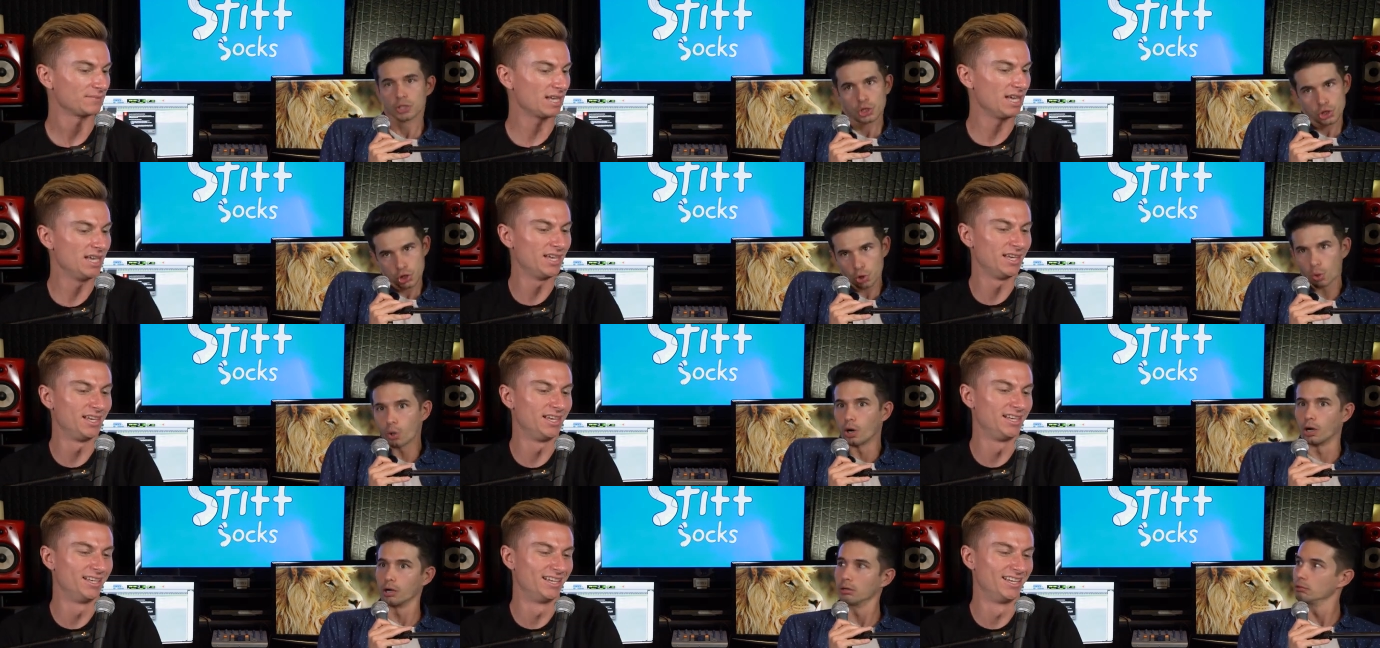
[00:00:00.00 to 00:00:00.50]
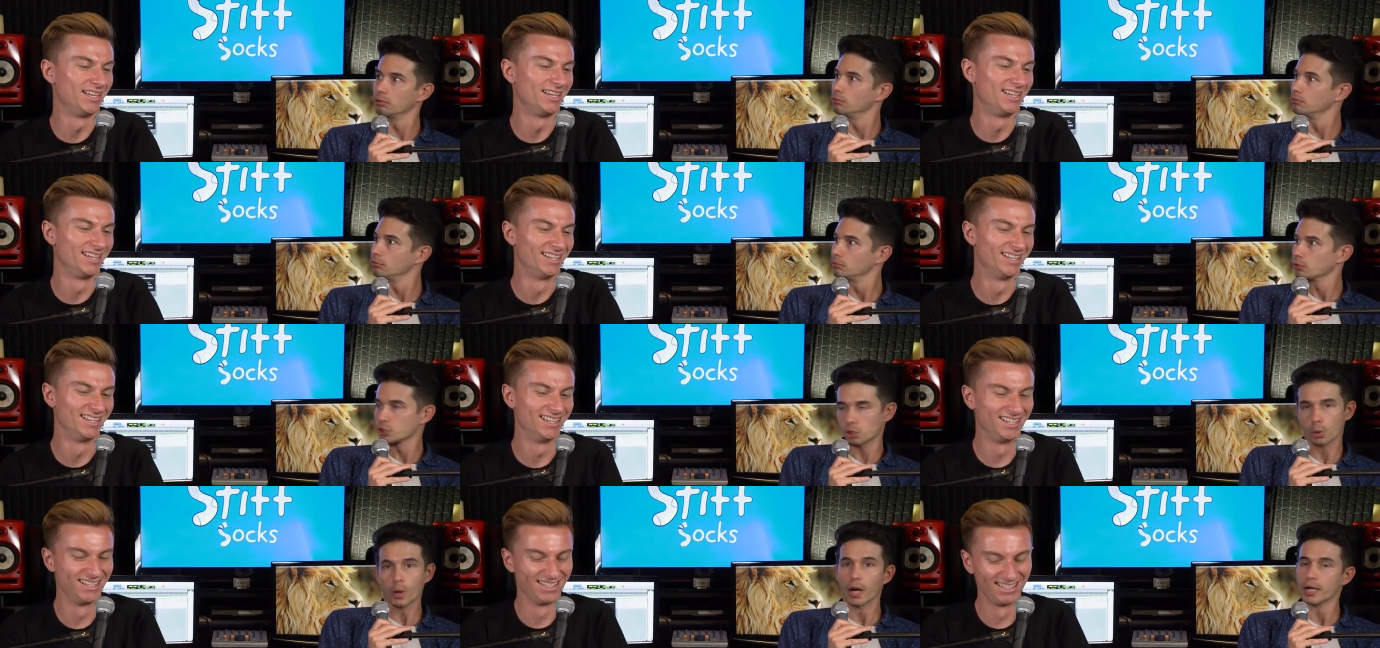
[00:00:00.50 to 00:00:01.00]
Speaker 1: Sure,
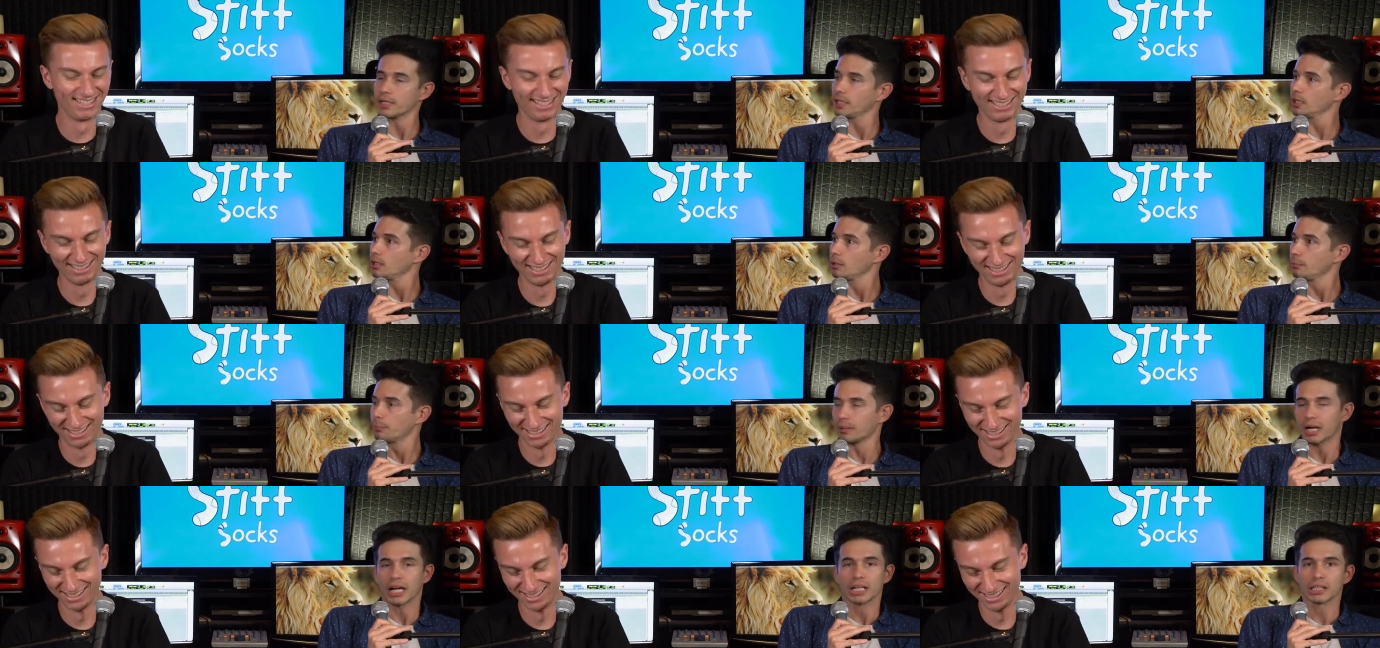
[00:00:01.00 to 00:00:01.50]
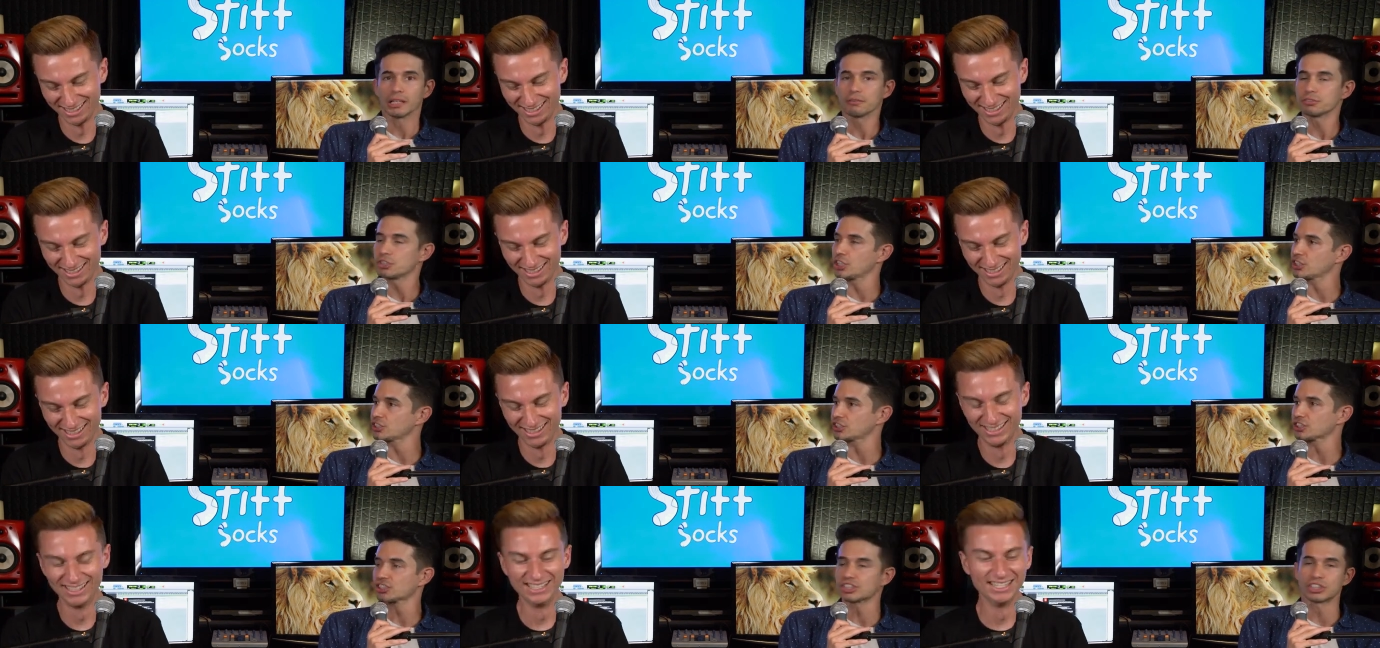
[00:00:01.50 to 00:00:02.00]
sure I did. But I love
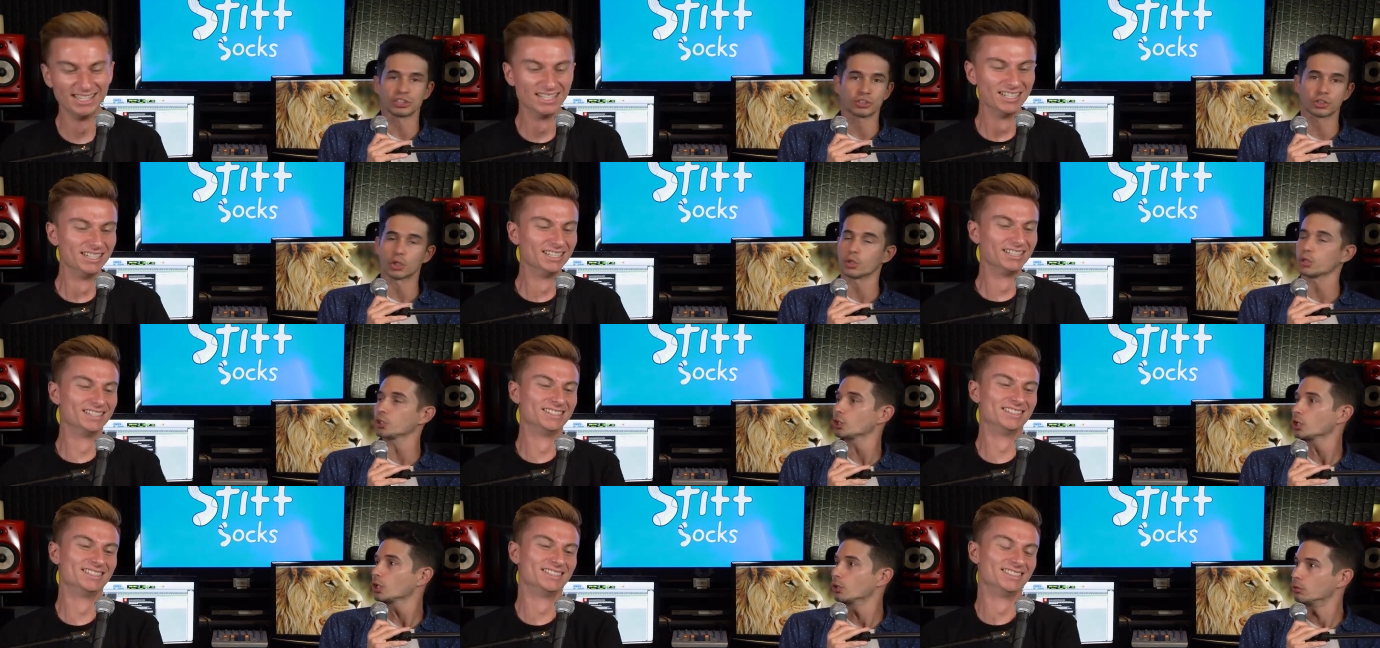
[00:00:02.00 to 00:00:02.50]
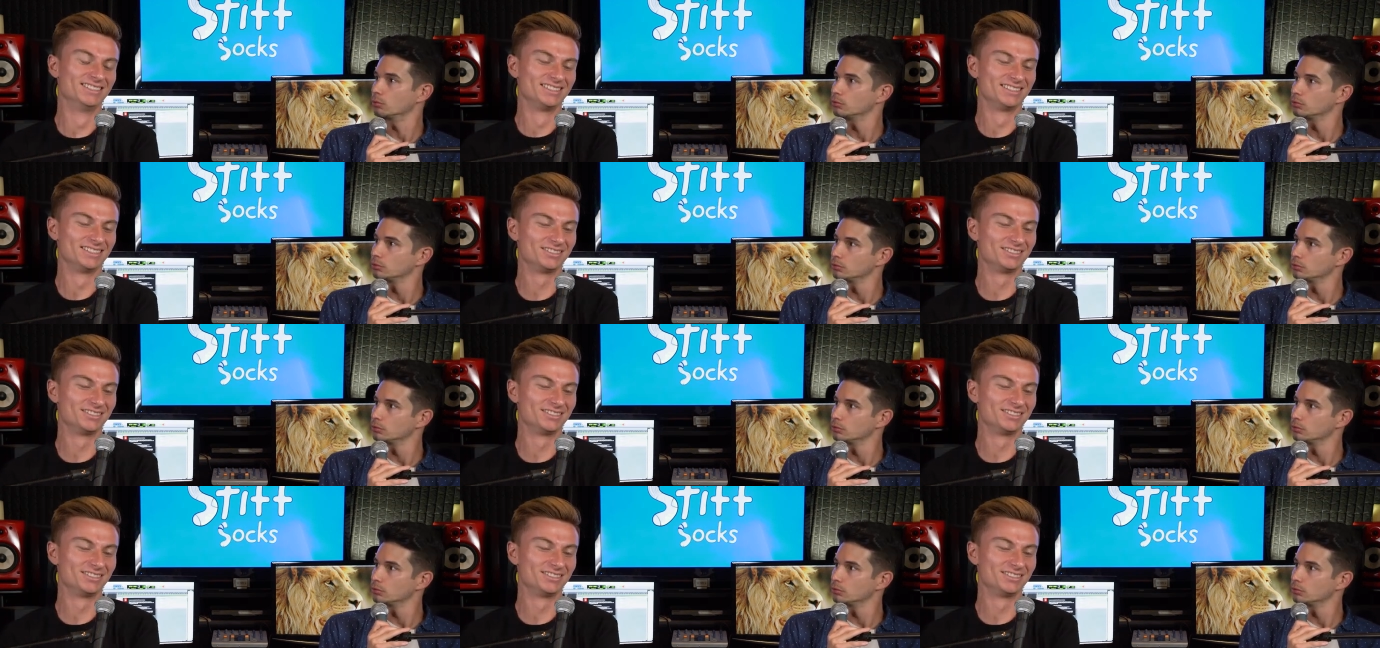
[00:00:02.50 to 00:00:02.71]
Jesus, and so do you.